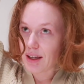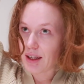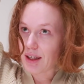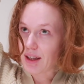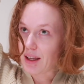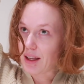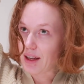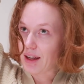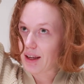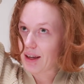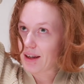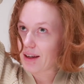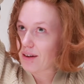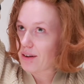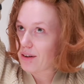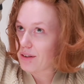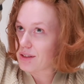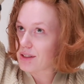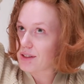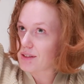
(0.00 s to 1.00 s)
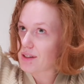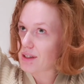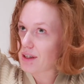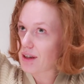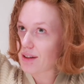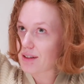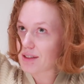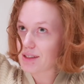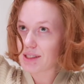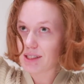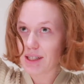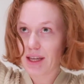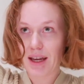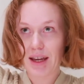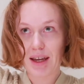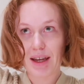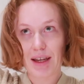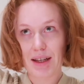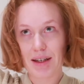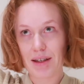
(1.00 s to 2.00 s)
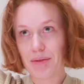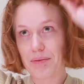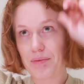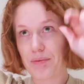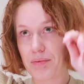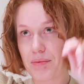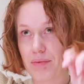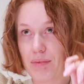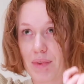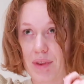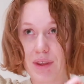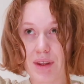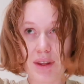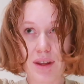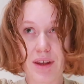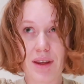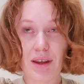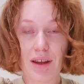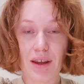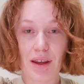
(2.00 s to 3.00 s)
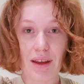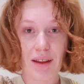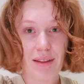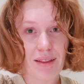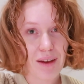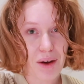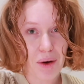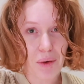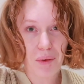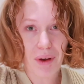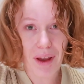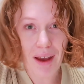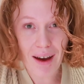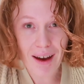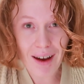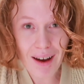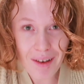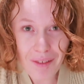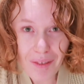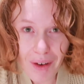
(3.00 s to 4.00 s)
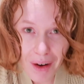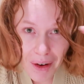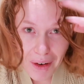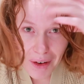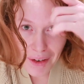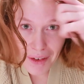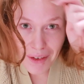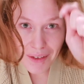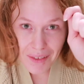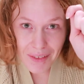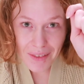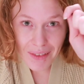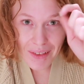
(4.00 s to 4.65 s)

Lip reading: and I go to the other side, and there we have our